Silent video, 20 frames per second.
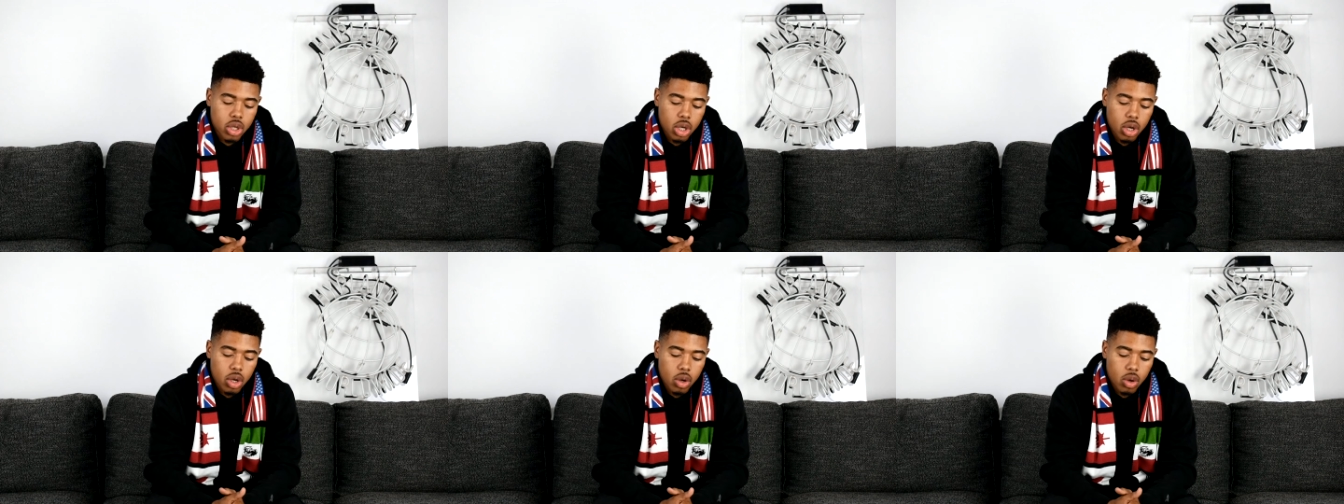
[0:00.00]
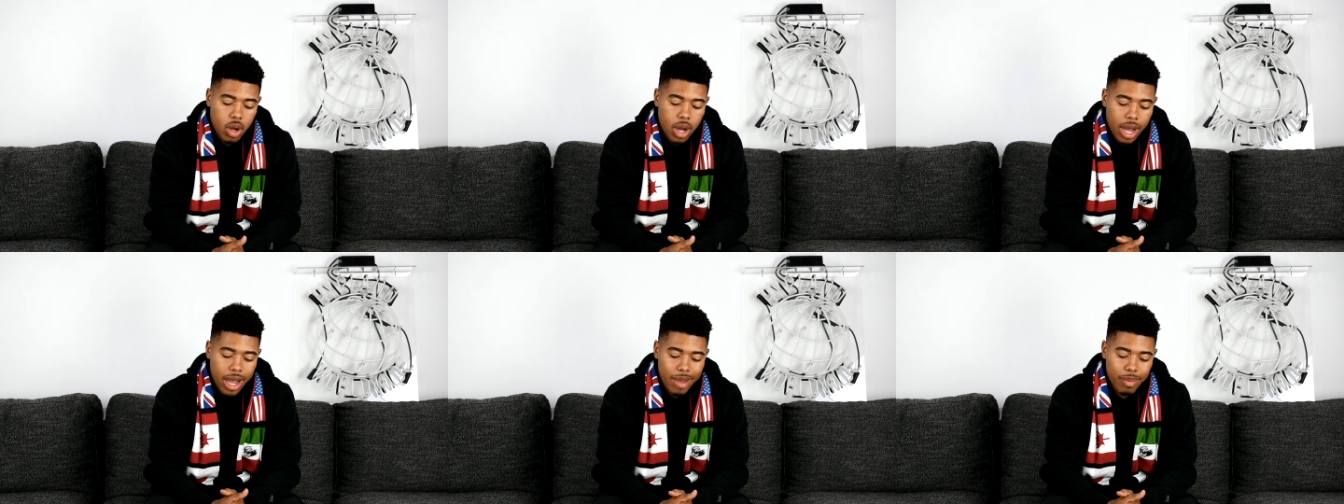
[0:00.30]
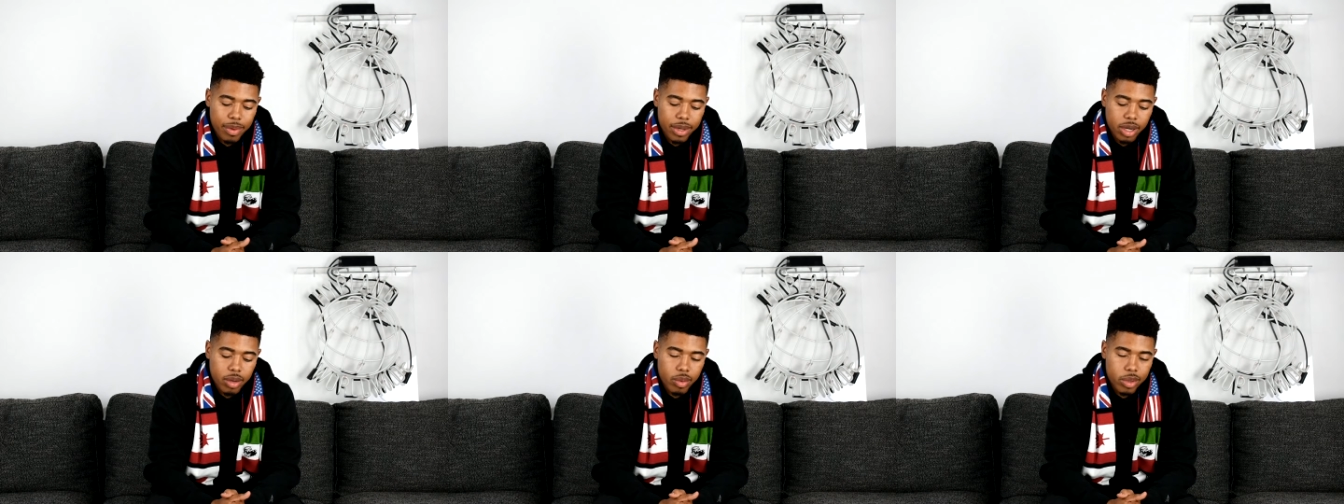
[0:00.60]
So
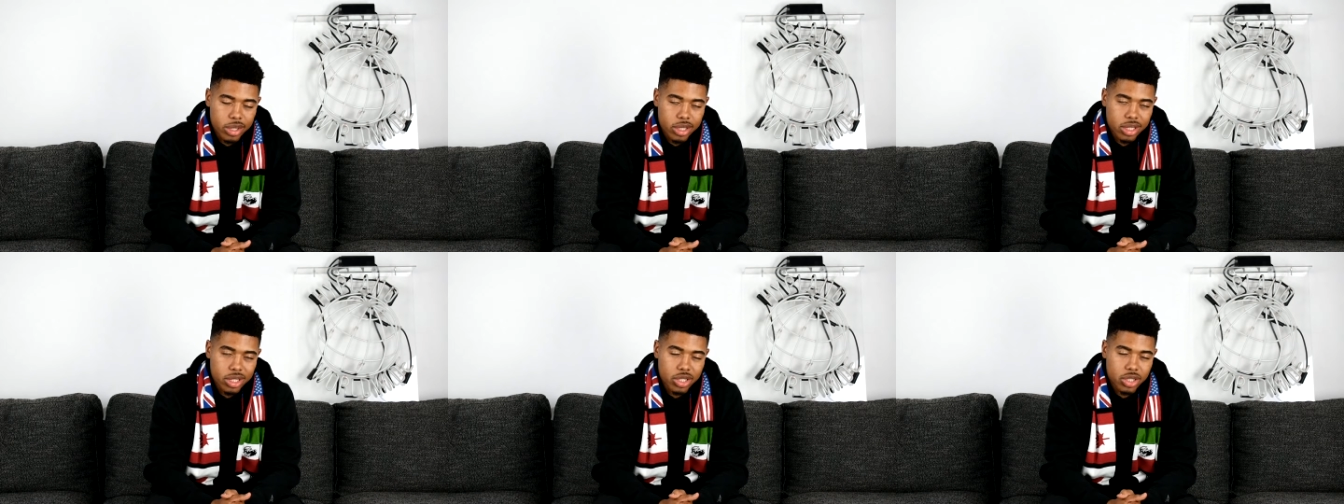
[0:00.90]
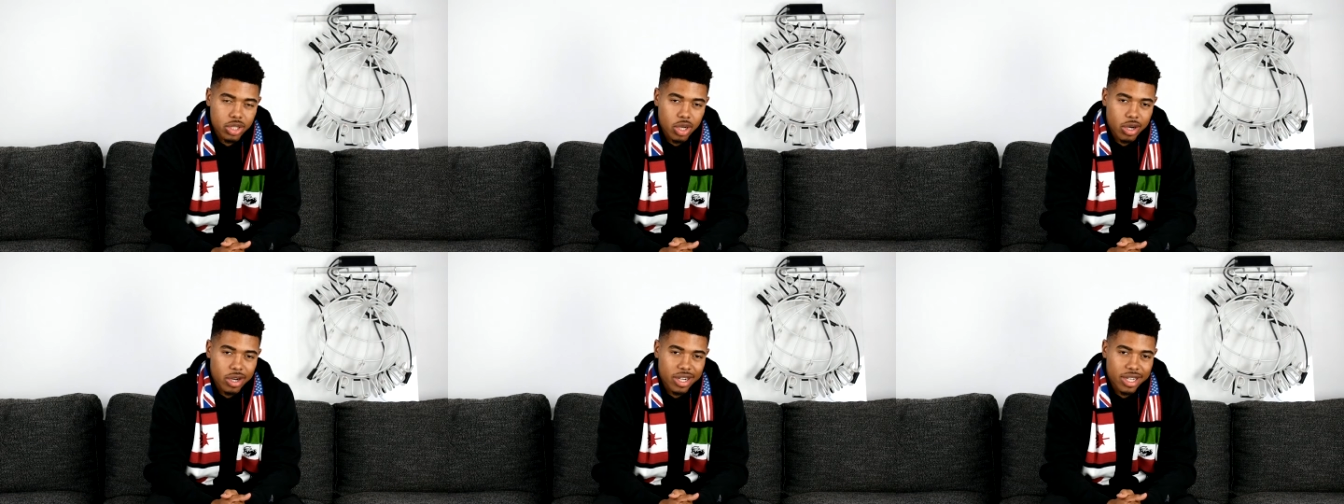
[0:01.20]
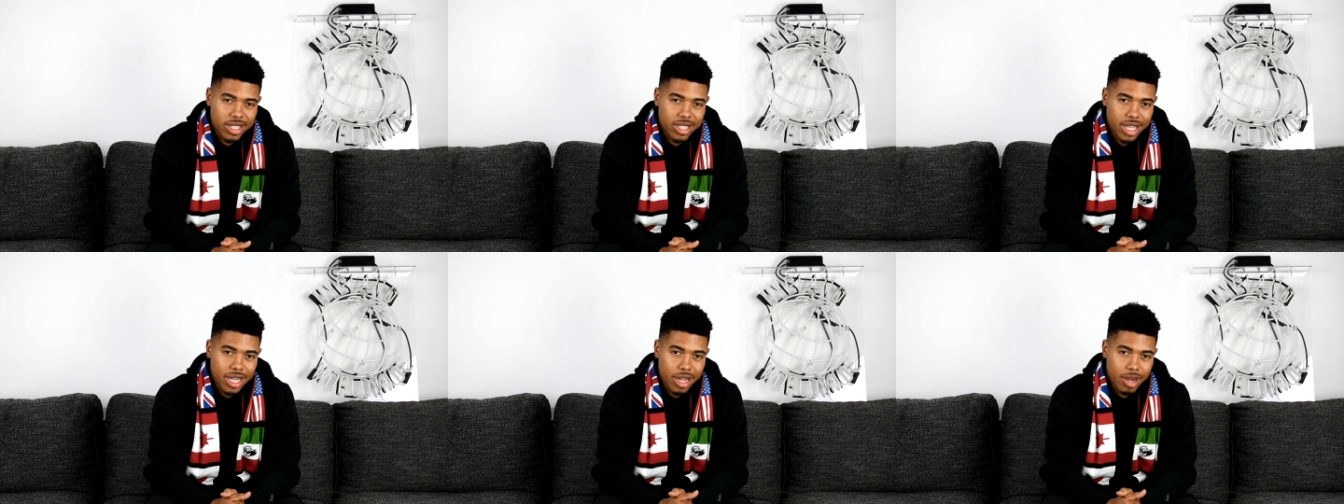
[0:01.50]
Hypland originally
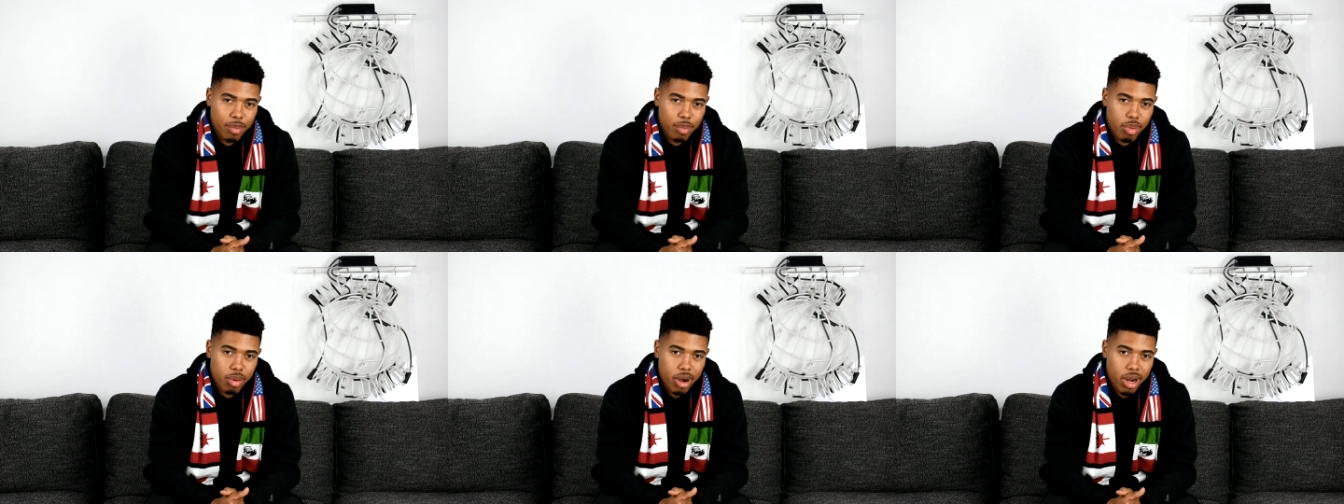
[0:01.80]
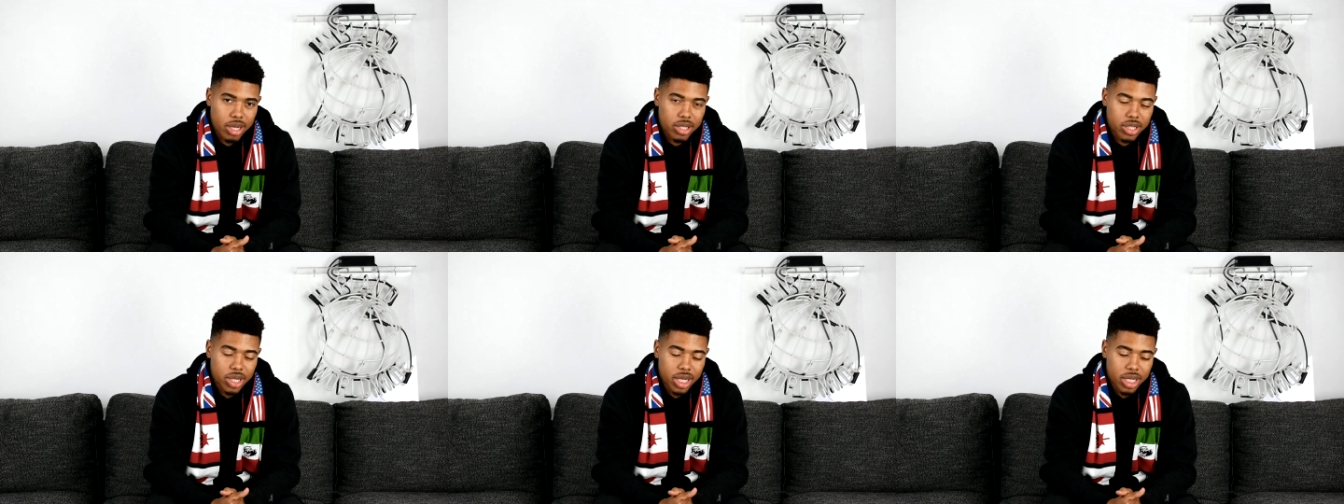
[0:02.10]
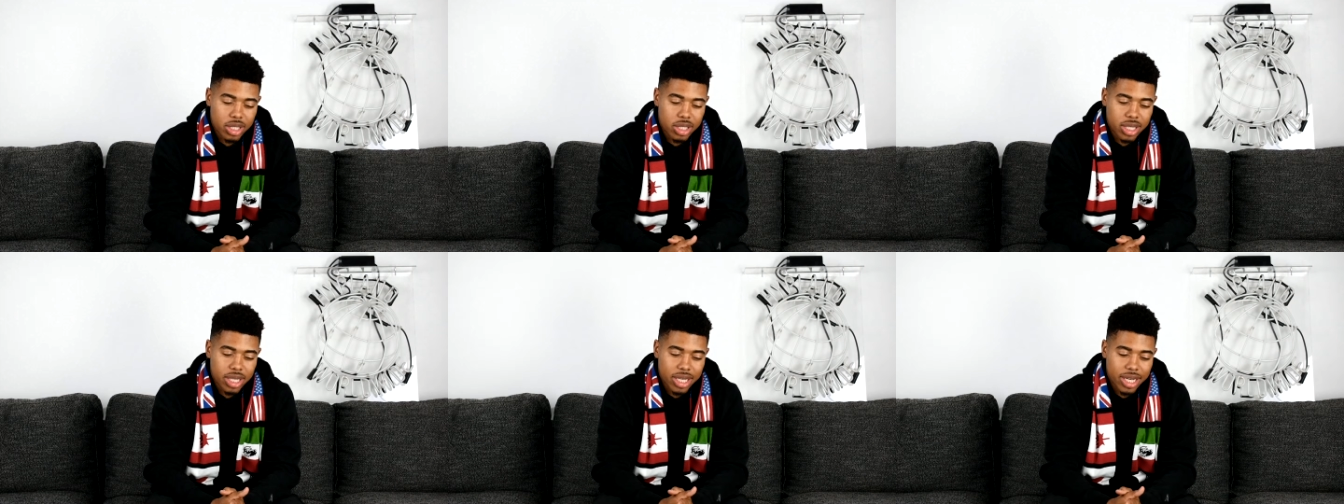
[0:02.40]
started as like a
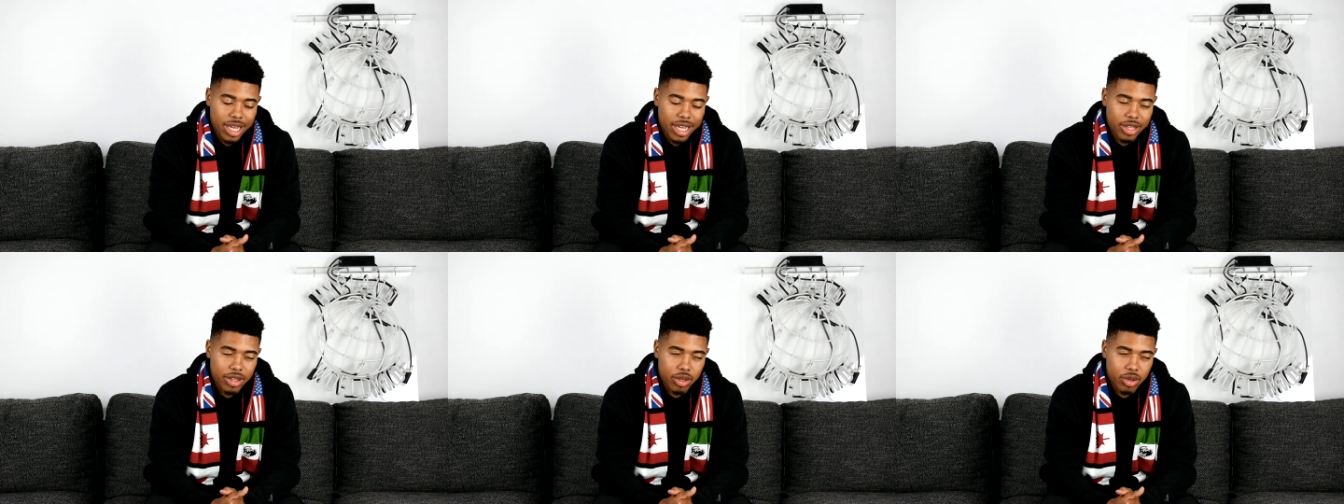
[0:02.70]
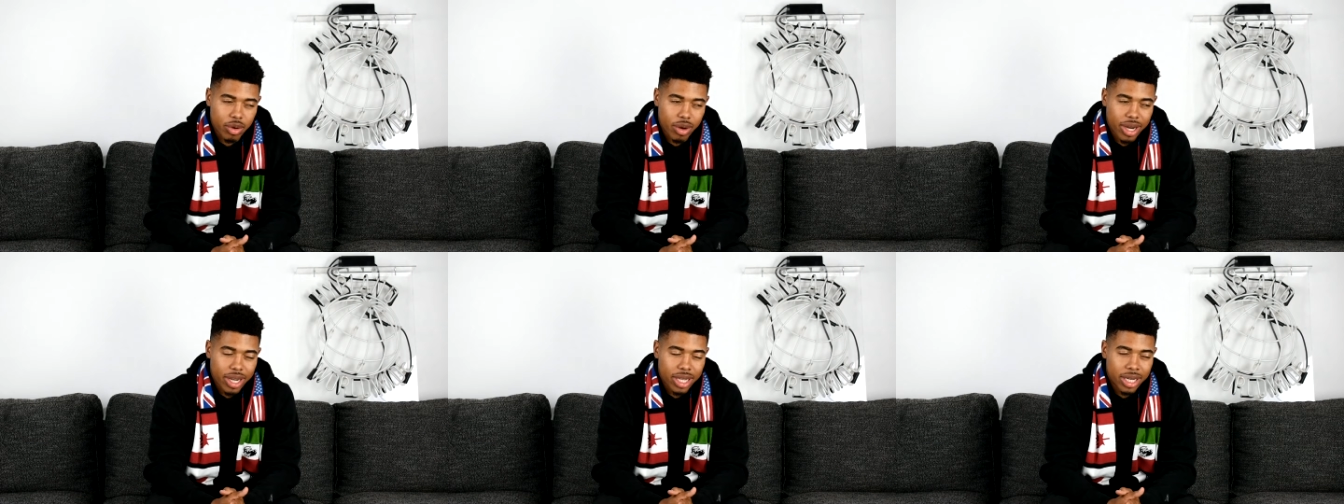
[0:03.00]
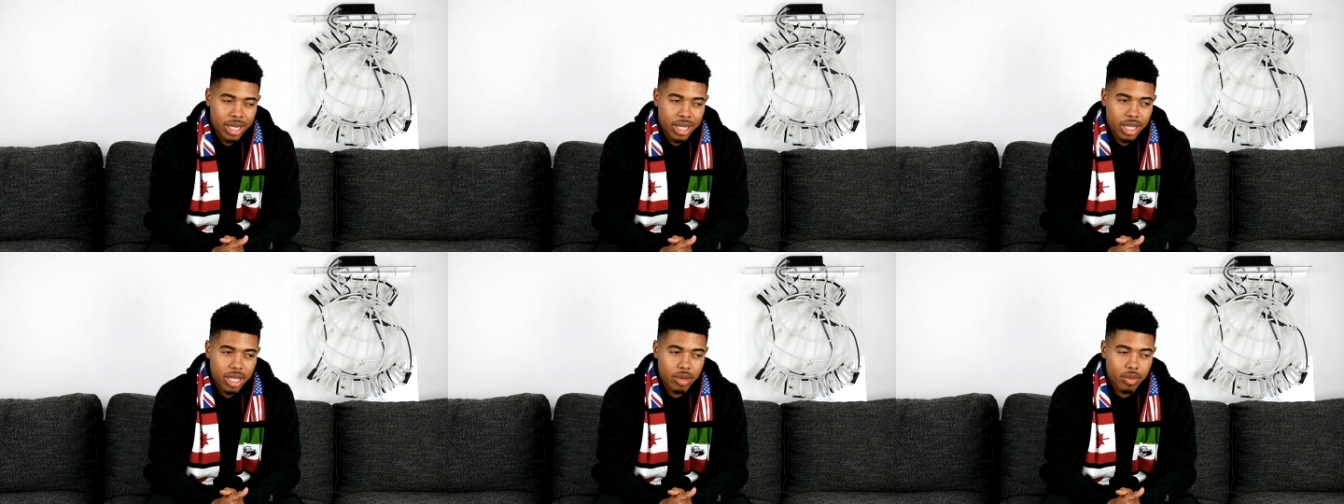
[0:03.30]
project in 8th grade.